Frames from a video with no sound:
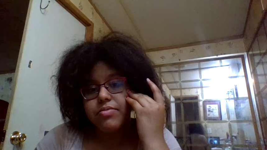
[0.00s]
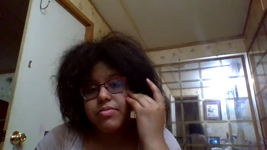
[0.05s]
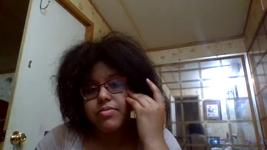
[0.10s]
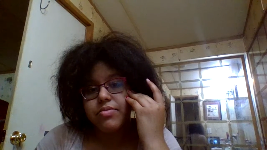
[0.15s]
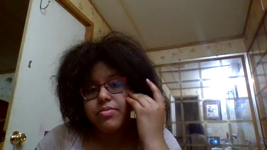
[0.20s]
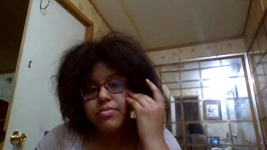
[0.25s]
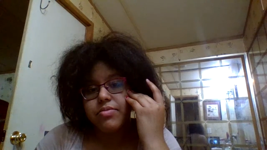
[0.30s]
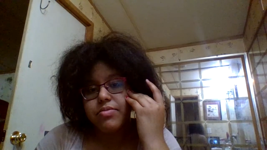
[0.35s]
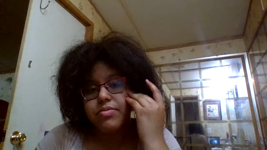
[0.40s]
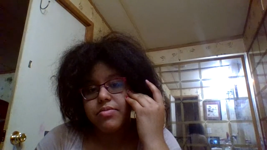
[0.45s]

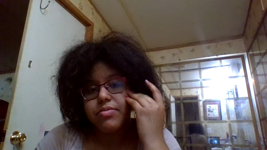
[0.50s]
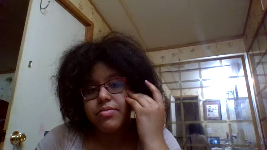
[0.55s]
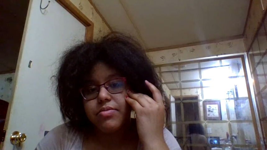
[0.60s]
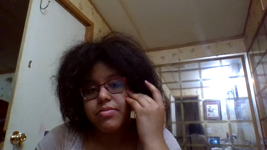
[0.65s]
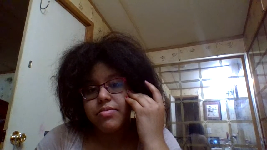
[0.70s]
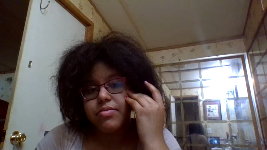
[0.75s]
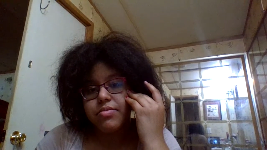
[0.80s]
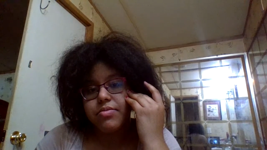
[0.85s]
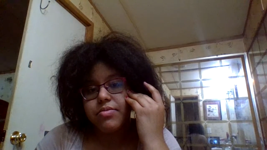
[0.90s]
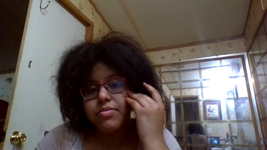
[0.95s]

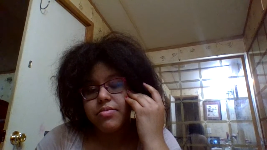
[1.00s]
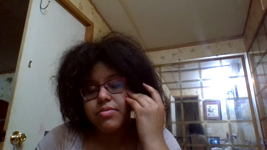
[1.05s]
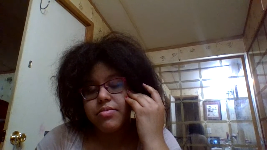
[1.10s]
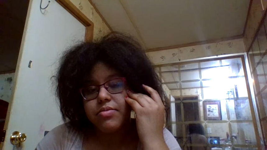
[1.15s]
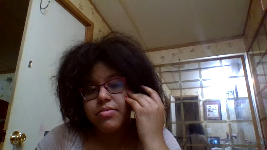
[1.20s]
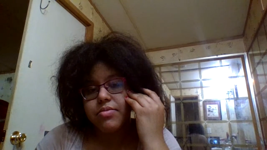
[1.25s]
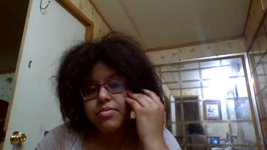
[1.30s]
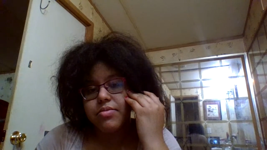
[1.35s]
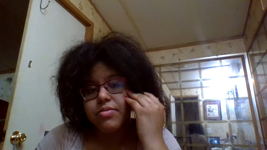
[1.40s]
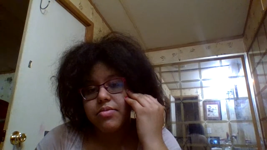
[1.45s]

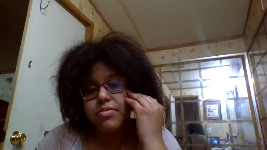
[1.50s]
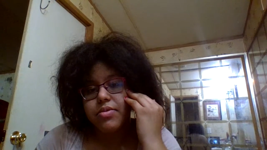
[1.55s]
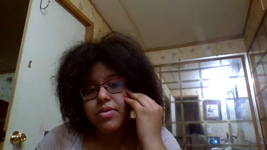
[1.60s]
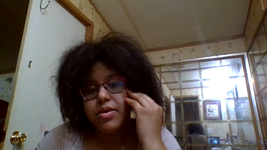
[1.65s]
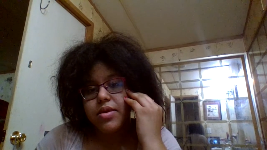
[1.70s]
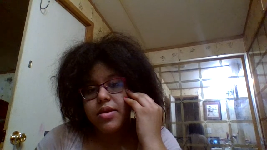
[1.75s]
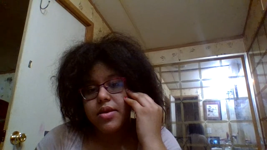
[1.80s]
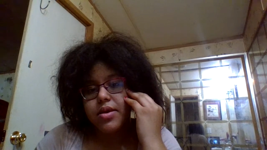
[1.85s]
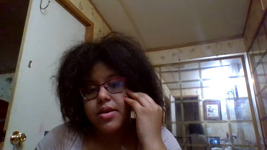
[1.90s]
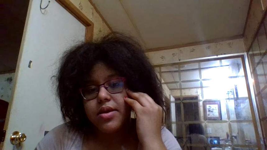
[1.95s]

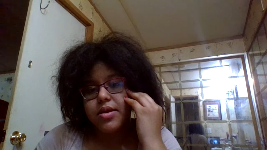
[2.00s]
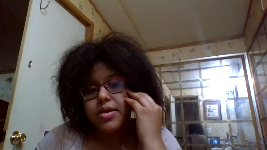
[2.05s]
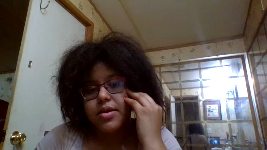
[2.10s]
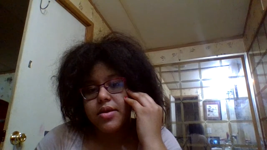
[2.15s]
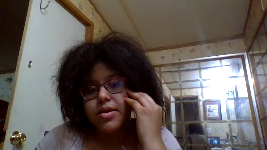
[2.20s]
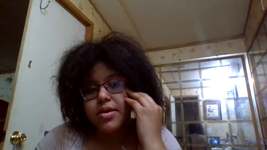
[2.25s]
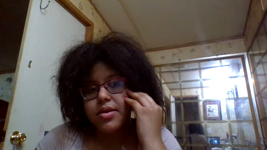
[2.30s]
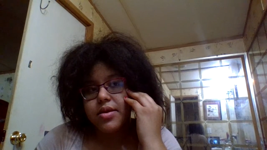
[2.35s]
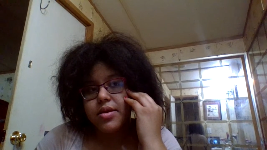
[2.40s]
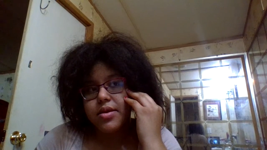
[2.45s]

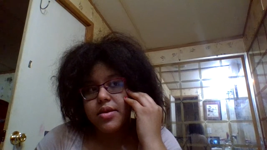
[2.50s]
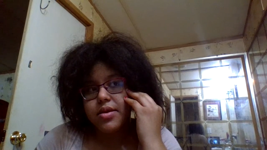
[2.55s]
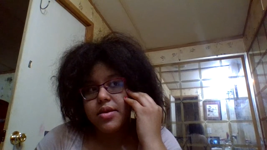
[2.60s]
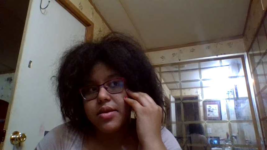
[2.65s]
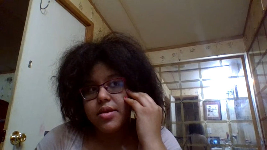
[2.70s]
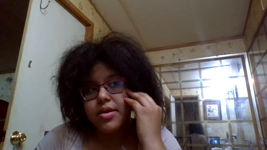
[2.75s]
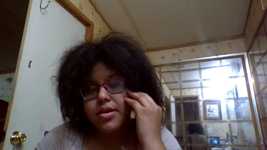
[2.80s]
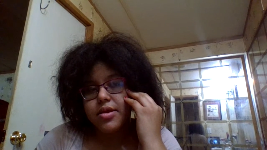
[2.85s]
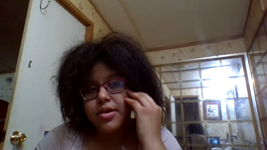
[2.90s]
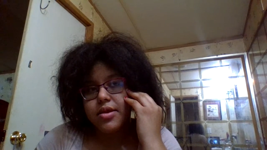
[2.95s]
Nobody speaks.